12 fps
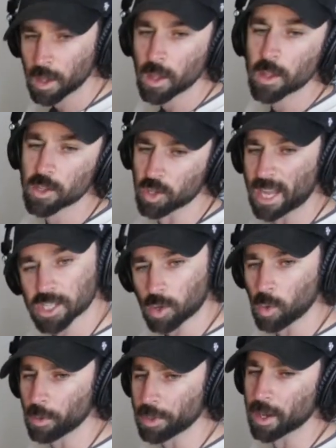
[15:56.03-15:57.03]
so that's the
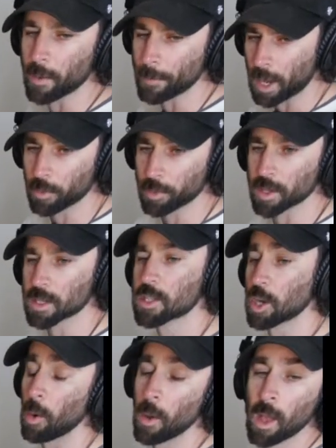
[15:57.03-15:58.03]
cool thing about this.
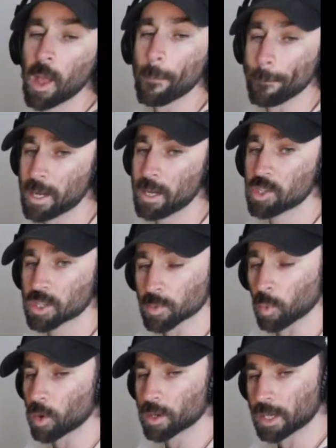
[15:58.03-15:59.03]
So me just
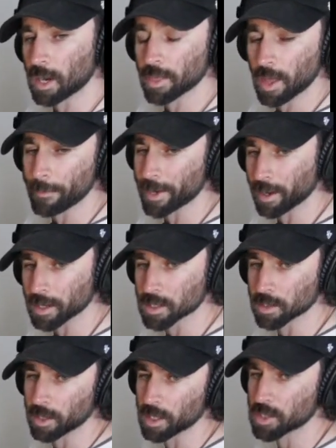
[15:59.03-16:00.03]
working on them in
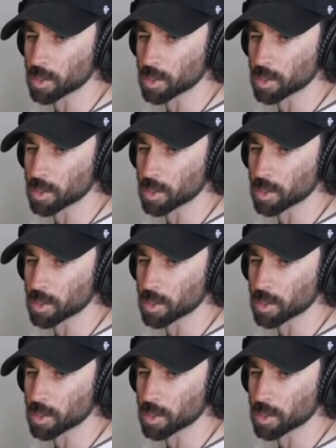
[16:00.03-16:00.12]
isolation,